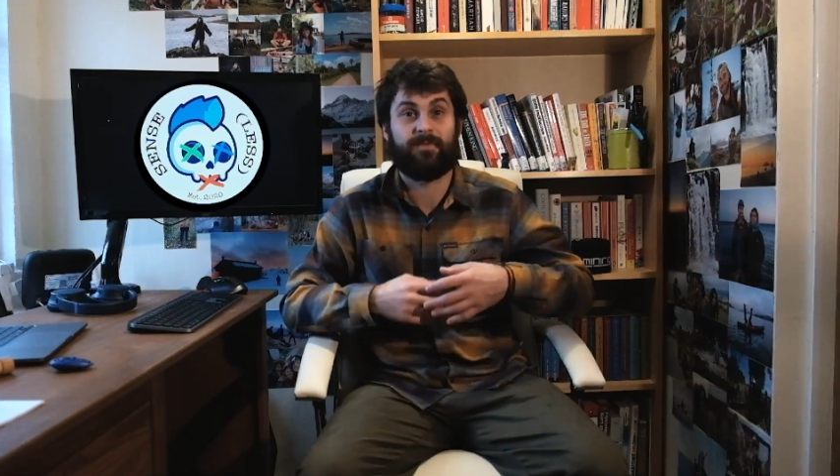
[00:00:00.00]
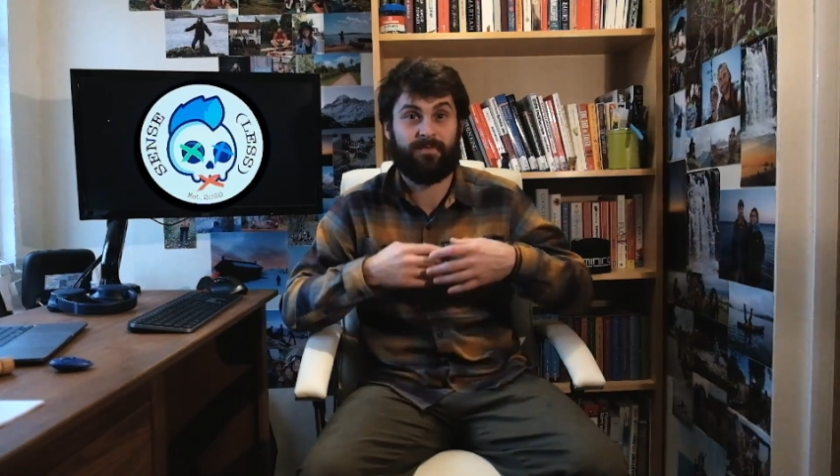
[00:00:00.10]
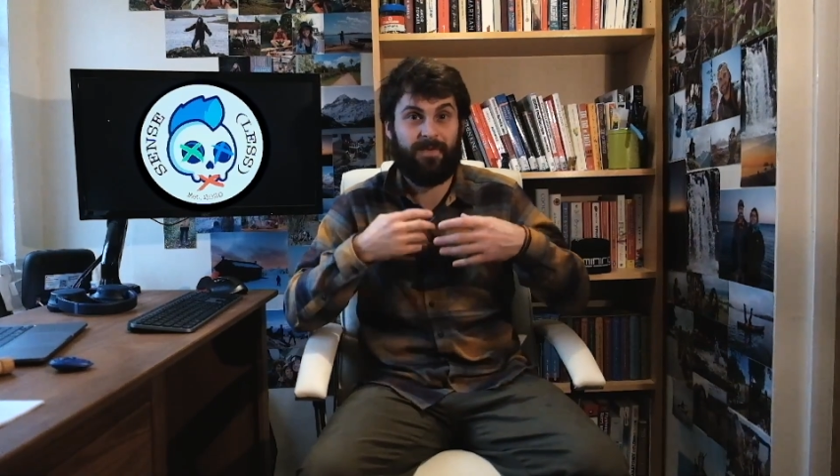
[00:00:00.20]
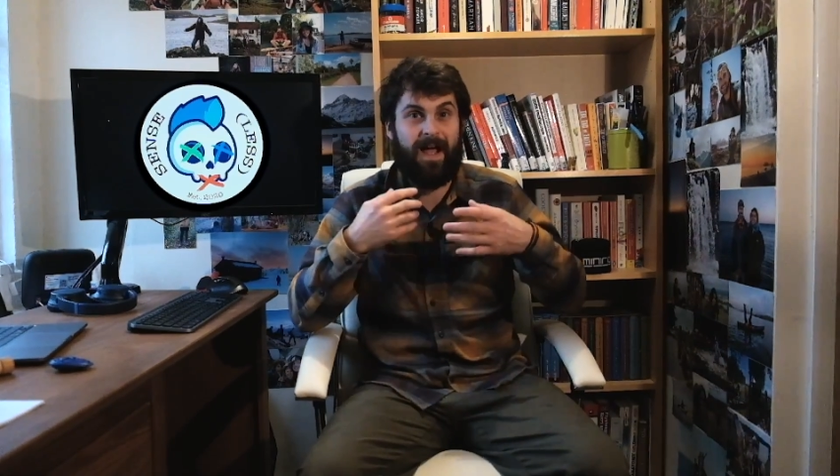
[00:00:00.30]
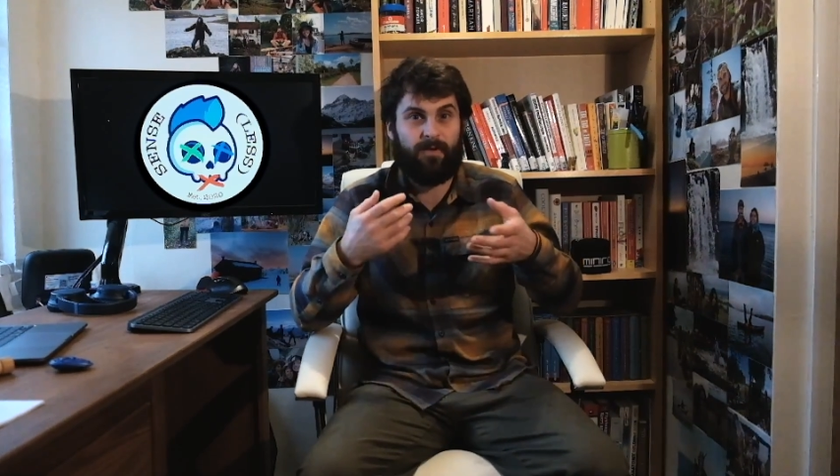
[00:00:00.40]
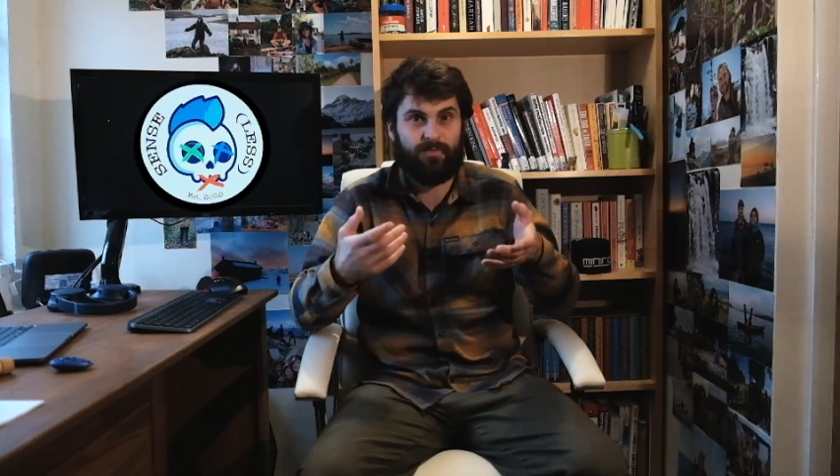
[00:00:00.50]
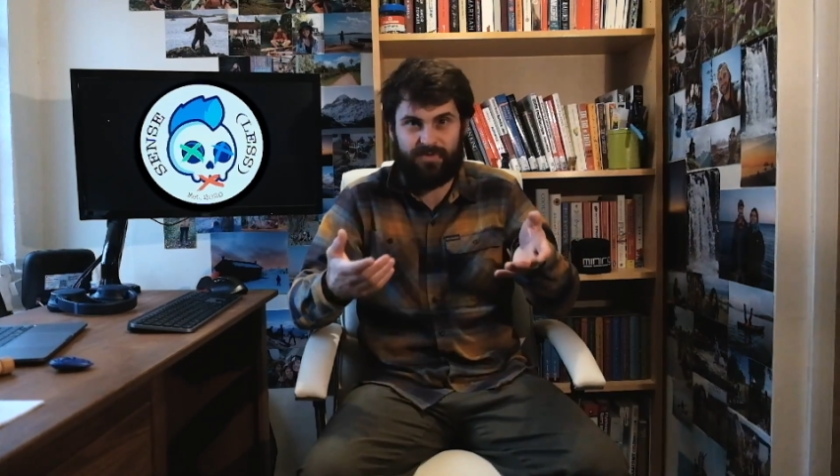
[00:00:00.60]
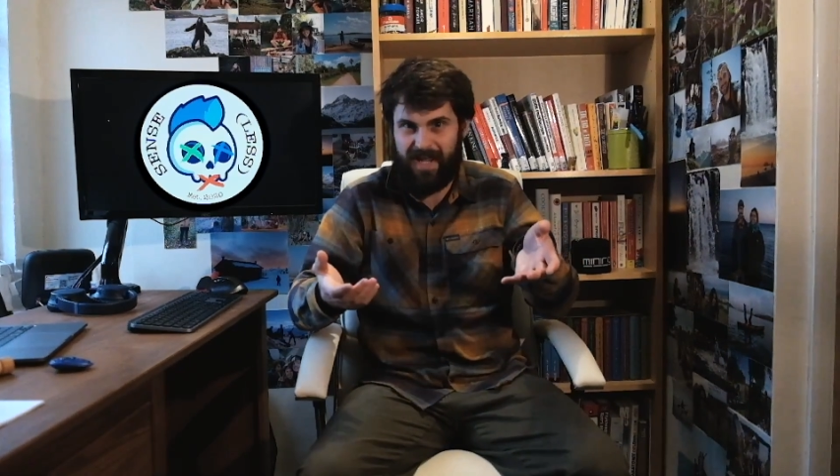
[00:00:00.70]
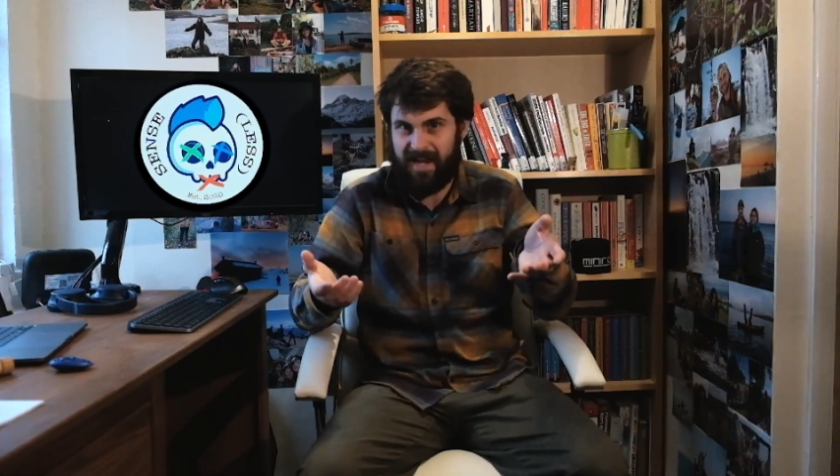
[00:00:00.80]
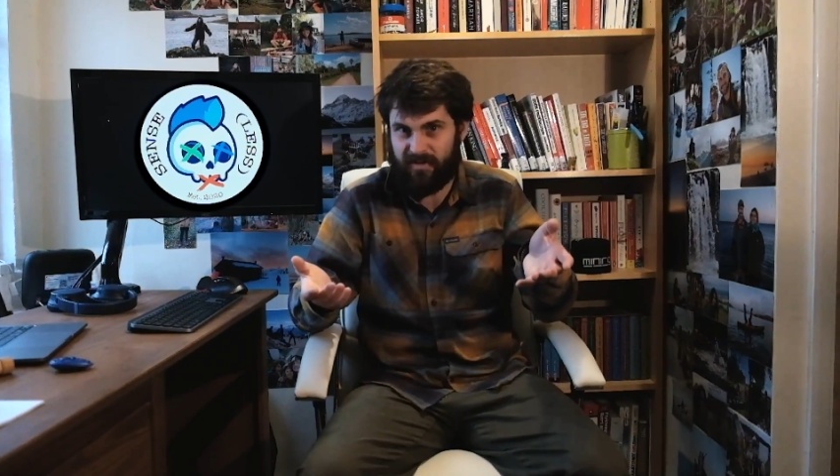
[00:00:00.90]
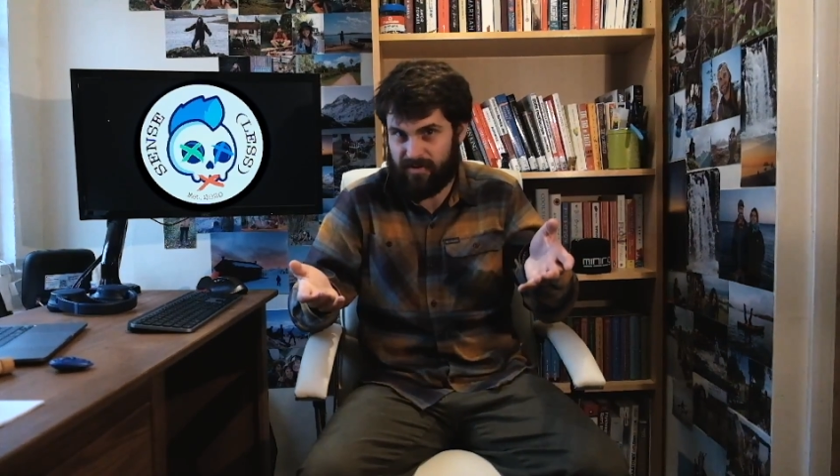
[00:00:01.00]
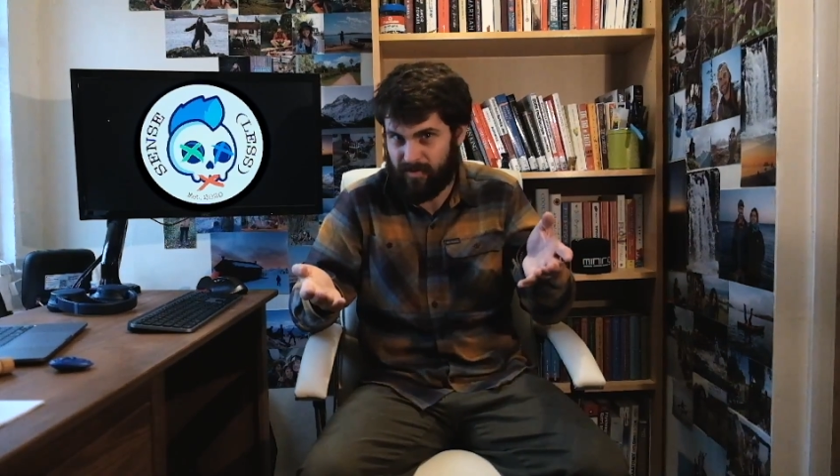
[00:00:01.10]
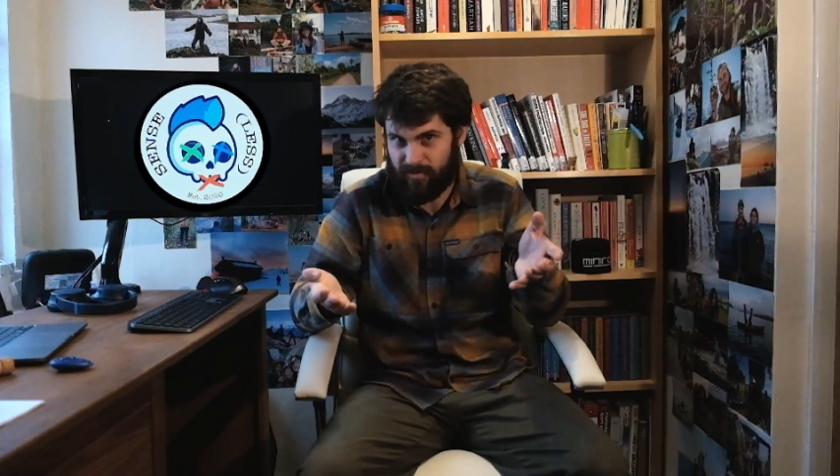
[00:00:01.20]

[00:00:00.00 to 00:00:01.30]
found a new